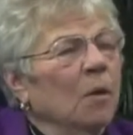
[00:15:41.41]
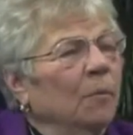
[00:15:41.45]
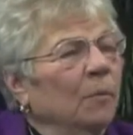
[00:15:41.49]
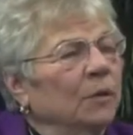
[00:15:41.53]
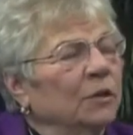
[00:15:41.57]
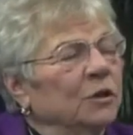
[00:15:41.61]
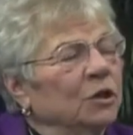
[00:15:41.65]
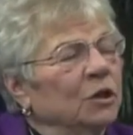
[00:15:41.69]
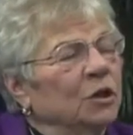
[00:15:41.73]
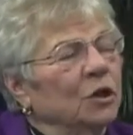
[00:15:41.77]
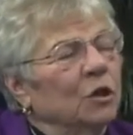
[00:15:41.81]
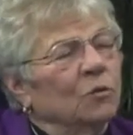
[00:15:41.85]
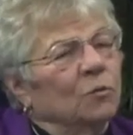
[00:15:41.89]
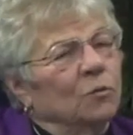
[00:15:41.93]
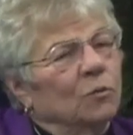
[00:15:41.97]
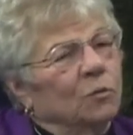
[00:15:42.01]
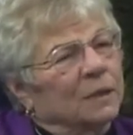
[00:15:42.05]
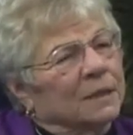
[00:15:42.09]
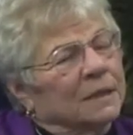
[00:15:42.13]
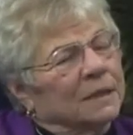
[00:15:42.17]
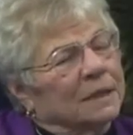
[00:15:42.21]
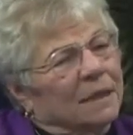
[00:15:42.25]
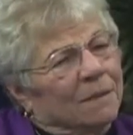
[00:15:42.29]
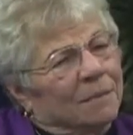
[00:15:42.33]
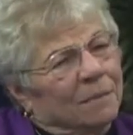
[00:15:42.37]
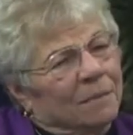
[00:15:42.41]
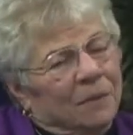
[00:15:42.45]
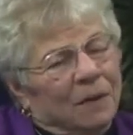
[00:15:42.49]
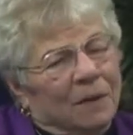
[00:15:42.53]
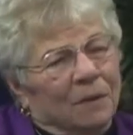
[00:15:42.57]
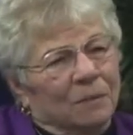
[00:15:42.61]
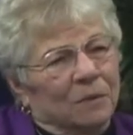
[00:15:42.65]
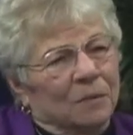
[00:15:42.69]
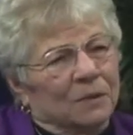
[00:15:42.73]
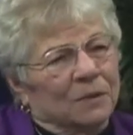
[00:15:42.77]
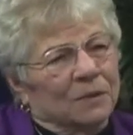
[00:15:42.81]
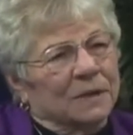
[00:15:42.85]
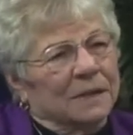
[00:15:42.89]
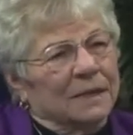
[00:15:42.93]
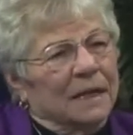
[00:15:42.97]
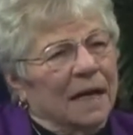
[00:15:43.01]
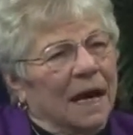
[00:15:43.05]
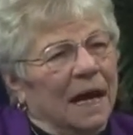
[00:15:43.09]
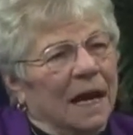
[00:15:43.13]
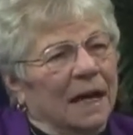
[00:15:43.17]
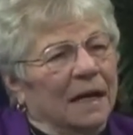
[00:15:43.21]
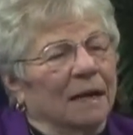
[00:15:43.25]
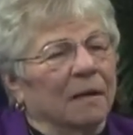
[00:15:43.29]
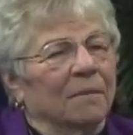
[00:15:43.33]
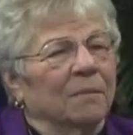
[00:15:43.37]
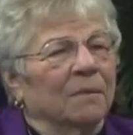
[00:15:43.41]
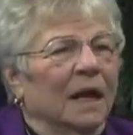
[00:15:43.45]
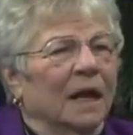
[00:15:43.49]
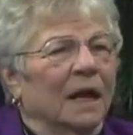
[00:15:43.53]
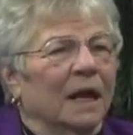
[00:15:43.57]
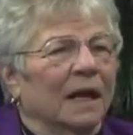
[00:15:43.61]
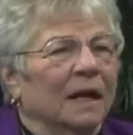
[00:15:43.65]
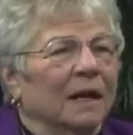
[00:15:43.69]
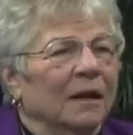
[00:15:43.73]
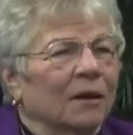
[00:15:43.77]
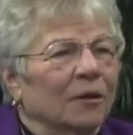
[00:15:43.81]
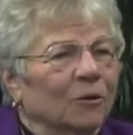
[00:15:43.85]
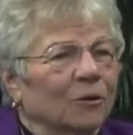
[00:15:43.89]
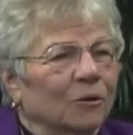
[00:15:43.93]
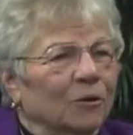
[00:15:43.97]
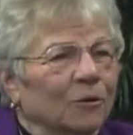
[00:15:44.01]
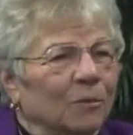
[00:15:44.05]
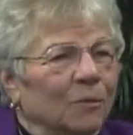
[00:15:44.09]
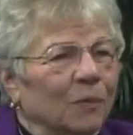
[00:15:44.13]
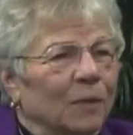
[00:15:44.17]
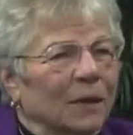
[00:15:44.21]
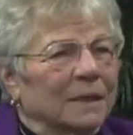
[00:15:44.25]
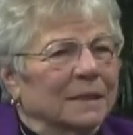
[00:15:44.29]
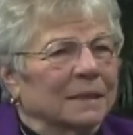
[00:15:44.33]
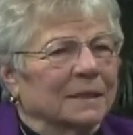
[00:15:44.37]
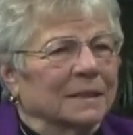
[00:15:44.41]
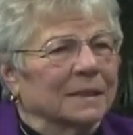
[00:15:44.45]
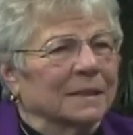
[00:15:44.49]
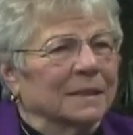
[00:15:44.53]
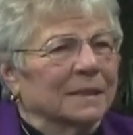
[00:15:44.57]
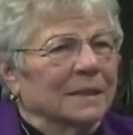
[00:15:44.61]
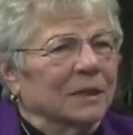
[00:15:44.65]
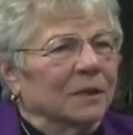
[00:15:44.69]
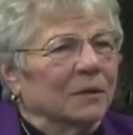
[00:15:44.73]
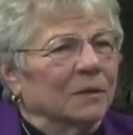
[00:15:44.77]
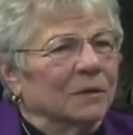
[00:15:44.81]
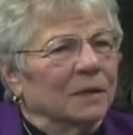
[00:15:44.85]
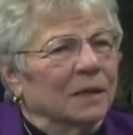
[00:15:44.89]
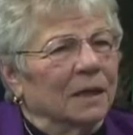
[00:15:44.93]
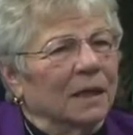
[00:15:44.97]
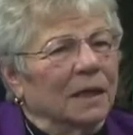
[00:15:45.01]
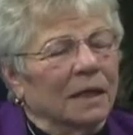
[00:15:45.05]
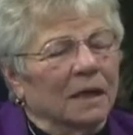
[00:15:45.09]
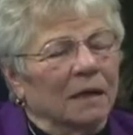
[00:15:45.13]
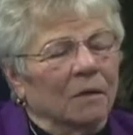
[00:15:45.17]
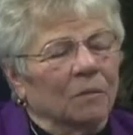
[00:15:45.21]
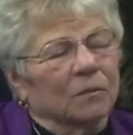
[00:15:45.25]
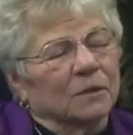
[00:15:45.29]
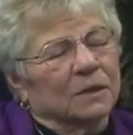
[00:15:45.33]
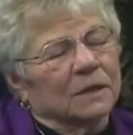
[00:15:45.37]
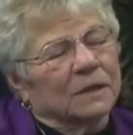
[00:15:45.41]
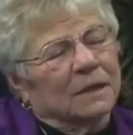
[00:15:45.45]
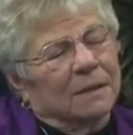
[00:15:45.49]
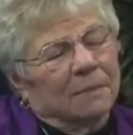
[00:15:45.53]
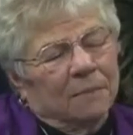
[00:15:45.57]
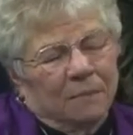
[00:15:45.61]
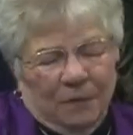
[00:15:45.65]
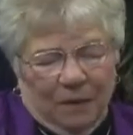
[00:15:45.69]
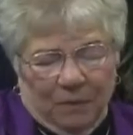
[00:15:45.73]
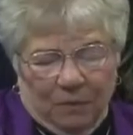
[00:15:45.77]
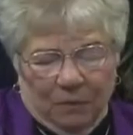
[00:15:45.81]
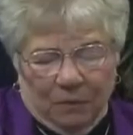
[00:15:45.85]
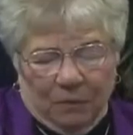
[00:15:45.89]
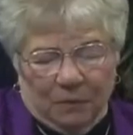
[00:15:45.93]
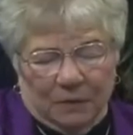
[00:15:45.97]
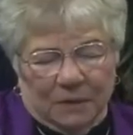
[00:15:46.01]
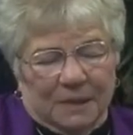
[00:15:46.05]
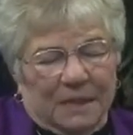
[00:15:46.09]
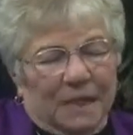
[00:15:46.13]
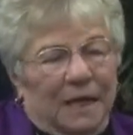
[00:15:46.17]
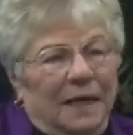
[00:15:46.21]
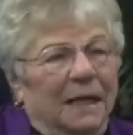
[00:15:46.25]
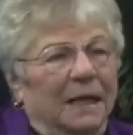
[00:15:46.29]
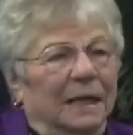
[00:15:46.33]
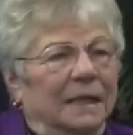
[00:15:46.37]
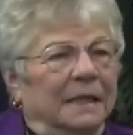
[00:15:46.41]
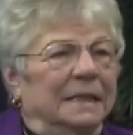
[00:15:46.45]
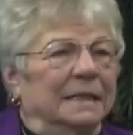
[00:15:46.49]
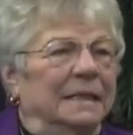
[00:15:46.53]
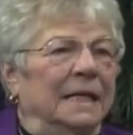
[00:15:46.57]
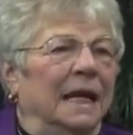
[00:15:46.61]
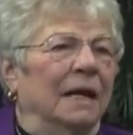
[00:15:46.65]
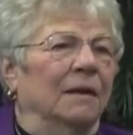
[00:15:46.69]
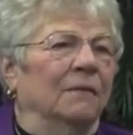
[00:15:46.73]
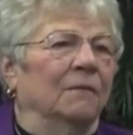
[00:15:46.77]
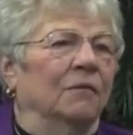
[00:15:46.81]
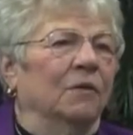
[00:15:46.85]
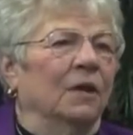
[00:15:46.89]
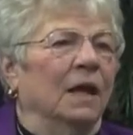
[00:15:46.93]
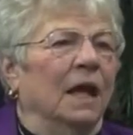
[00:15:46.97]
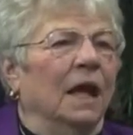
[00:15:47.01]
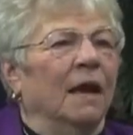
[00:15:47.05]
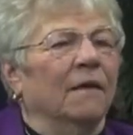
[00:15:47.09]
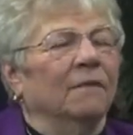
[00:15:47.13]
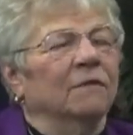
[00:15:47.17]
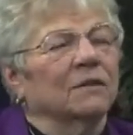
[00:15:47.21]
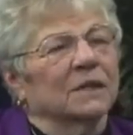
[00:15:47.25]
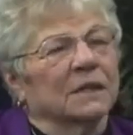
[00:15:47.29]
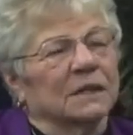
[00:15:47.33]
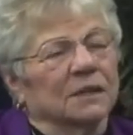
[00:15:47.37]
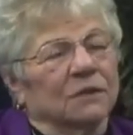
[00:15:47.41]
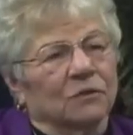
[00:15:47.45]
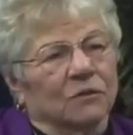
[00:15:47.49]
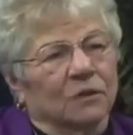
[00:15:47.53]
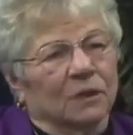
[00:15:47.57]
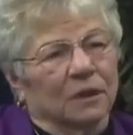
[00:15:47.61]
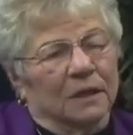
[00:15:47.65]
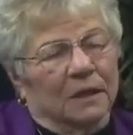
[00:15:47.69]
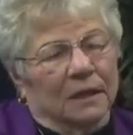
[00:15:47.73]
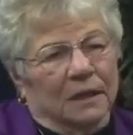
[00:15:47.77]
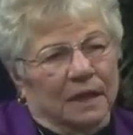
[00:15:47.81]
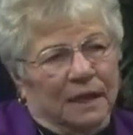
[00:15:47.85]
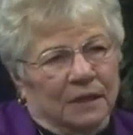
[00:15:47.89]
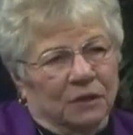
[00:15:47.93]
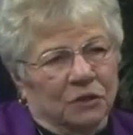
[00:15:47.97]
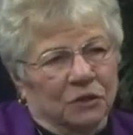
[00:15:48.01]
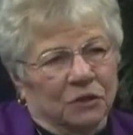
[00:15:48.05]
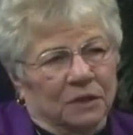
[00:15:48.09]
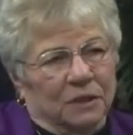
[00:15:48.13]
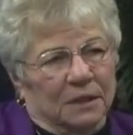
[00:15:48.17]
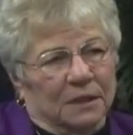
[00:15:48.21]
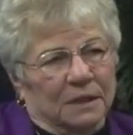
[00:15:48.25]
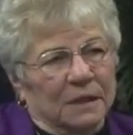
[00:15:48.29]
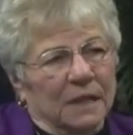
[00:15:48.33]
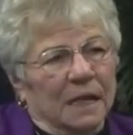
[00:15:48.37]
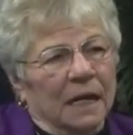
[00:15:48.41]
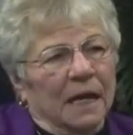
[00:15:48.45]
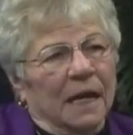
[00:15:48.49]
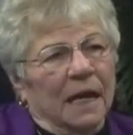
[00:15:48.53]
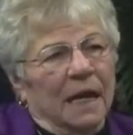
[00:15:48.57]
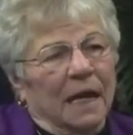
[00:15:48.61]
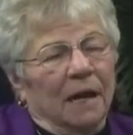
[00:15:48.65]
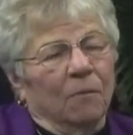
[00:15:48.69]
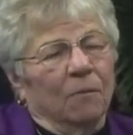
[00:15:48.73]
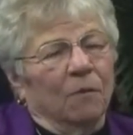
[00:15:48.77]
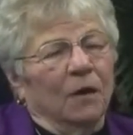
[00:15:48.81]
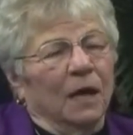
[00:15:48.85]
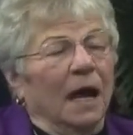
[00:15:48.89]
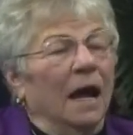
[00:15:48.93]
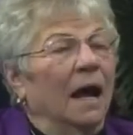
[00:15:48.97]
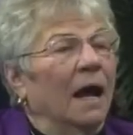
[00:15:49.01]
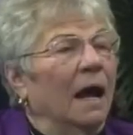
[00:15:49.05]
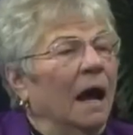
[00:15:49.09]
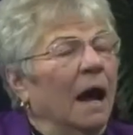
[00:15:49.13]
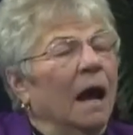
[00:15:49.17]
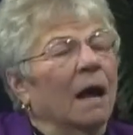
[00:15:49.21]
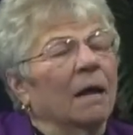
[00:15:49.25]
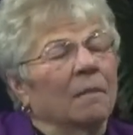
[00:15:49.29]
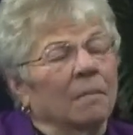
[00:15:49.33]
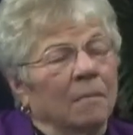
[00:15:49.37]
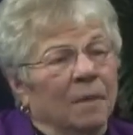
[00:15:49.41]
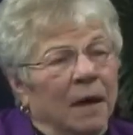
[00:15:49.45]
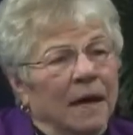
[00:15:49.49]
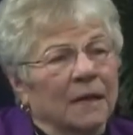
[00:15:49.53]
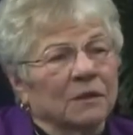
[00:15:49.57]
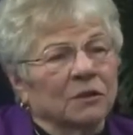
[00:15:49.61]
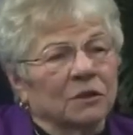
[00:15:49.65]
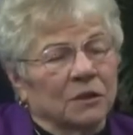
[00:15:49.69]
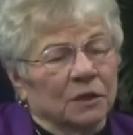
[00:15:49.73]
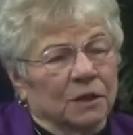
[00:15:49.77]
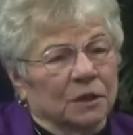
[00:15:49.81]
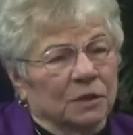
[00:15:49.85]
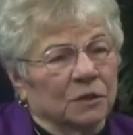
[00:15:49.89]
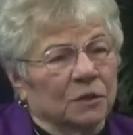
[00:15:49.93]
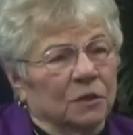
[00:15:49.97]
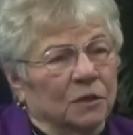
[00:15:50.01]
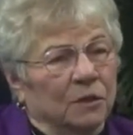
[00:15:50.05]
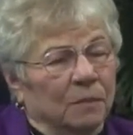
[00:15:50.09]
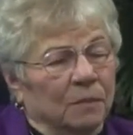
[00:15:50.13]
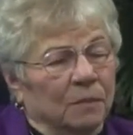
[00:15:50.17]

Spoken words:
But what some people are saying, I mean, I hear little buzzes here and there, and what some people are saying is that if we have district elections, and I imagine there's